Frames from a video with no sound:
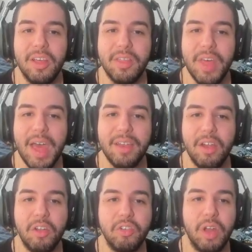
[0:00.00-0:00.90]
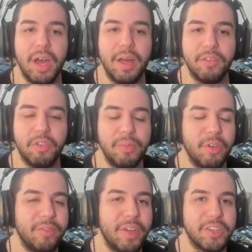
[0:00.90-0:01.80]
than
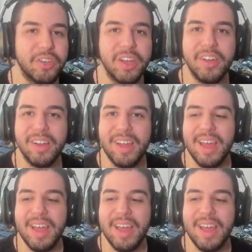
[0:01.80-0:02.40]
Dreamville Adventure here.